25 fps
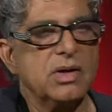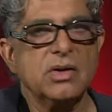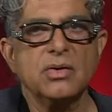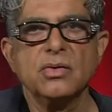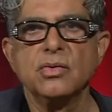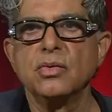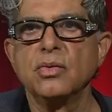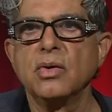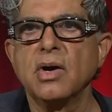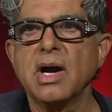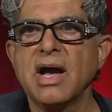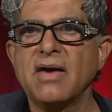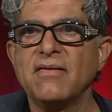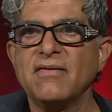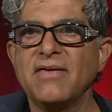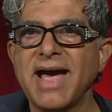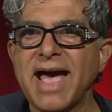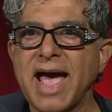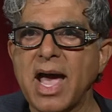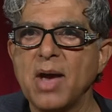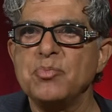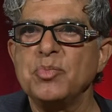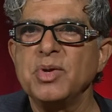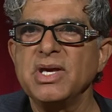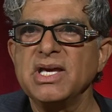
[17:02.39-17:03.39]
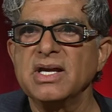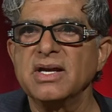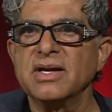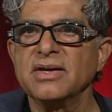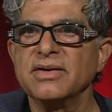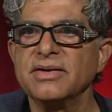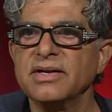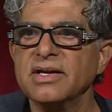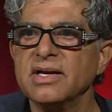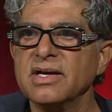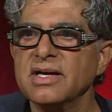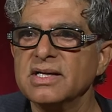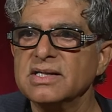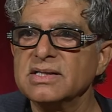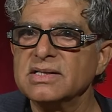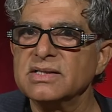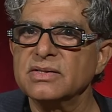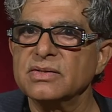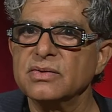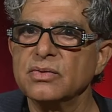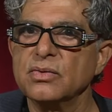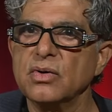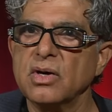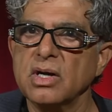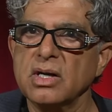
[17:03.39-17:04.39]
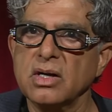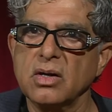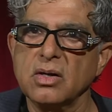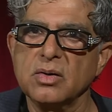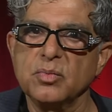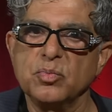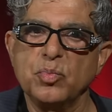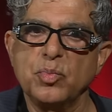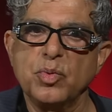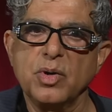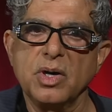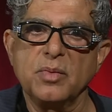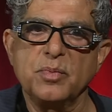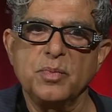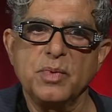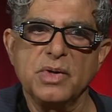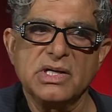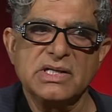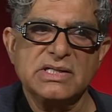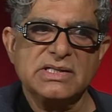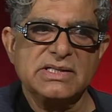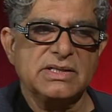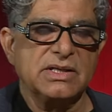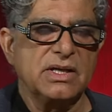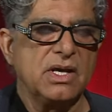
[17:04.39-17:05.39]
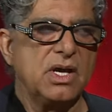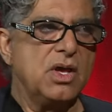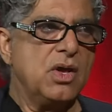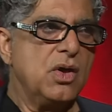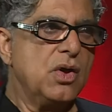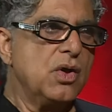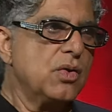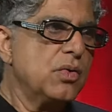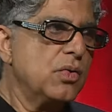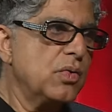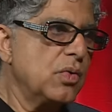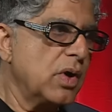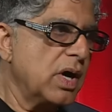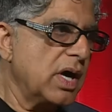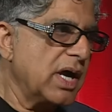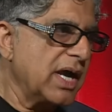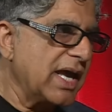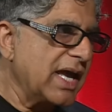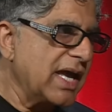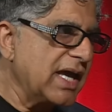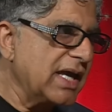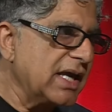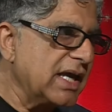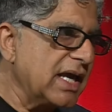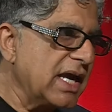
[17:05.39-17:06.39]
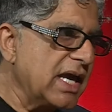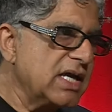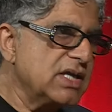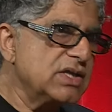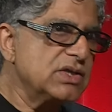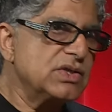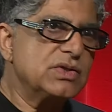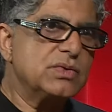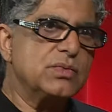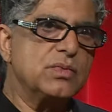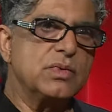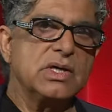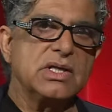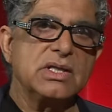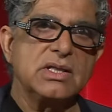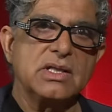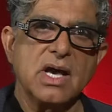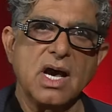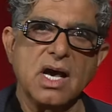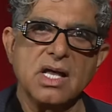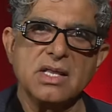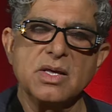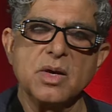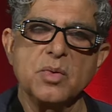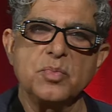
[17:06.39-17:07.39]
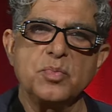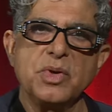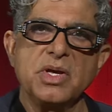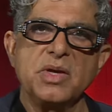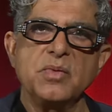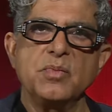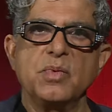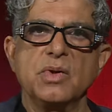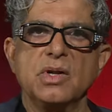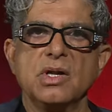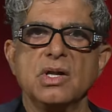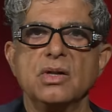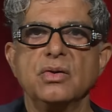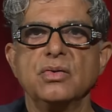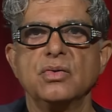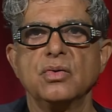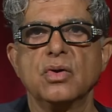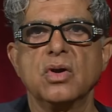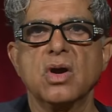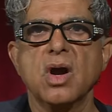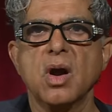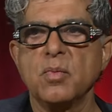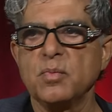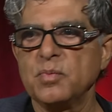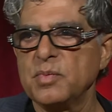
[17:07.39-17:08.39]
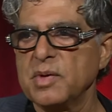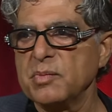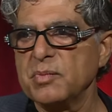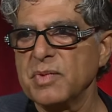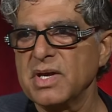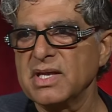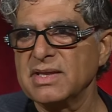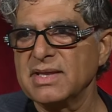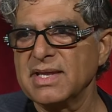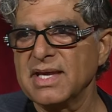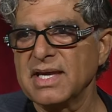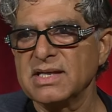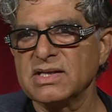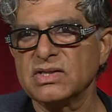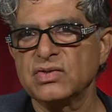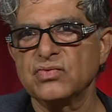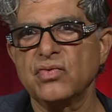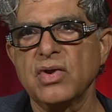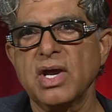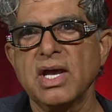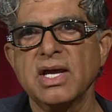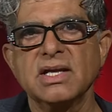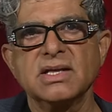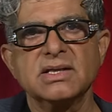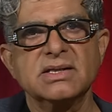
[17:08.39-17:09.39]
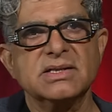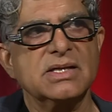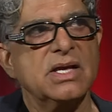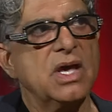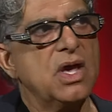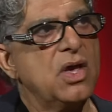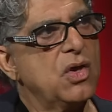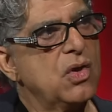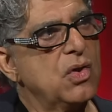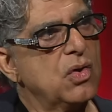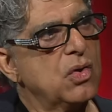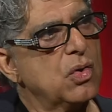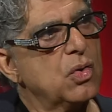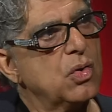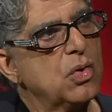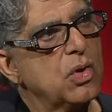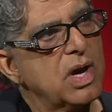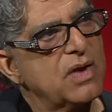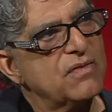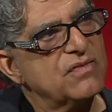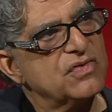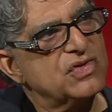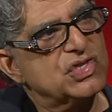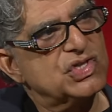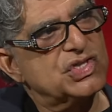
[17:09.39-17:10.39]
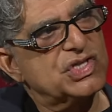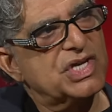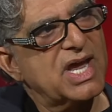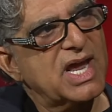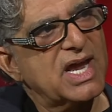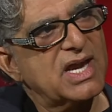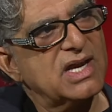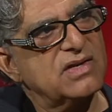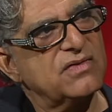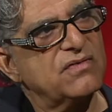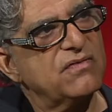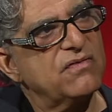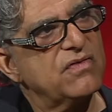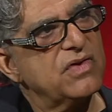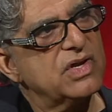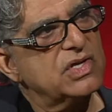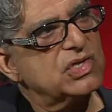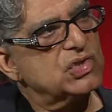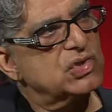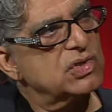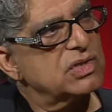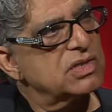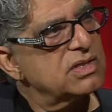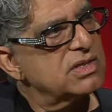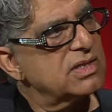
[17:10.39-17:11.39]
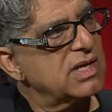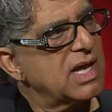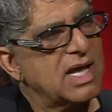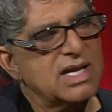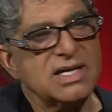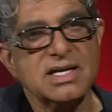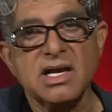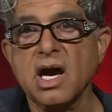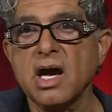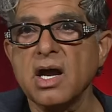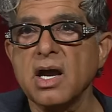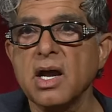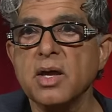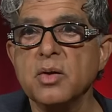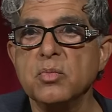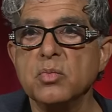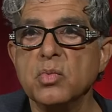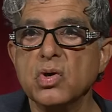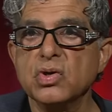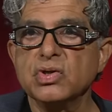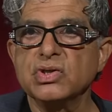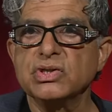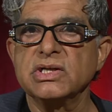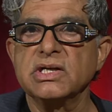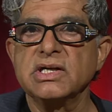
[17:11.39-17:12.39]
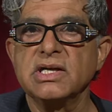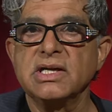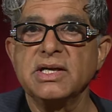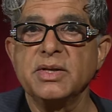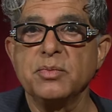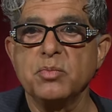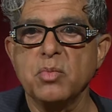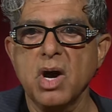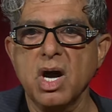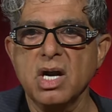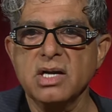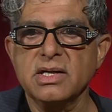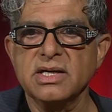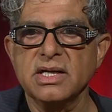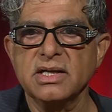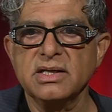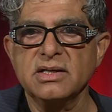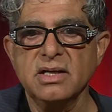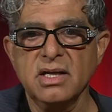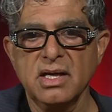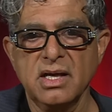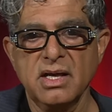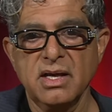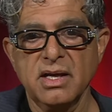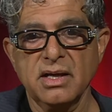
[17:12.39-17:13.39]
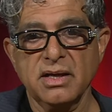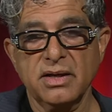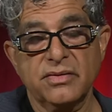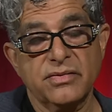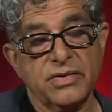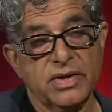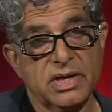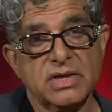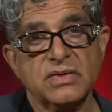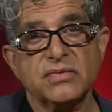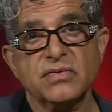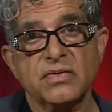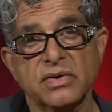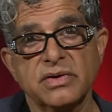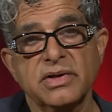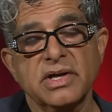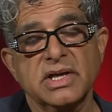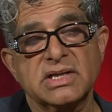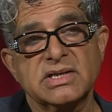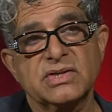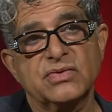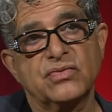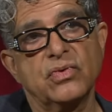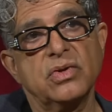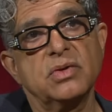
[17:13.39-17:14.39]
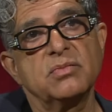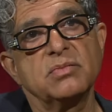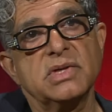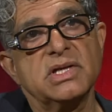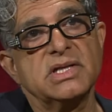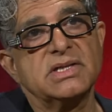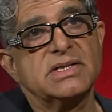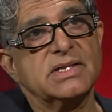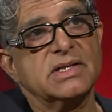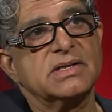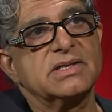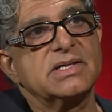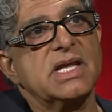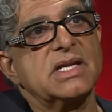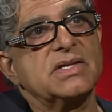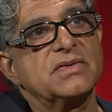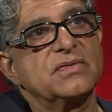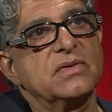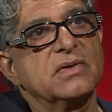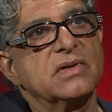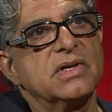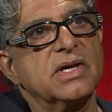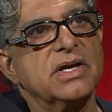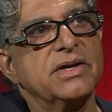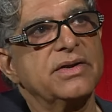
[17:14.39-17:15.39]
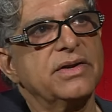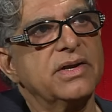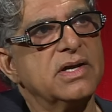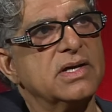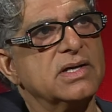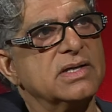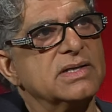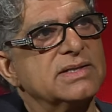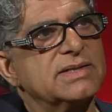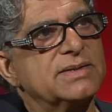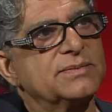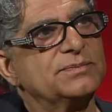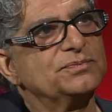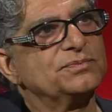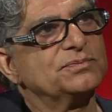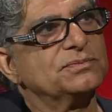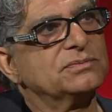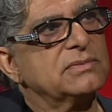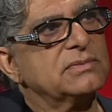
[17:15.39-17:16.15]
who have happy careers, who are on purpose, who are engaged with other people, who complement their strengths, who have shared vision and are emotionally bonded, create for extremely successful careers.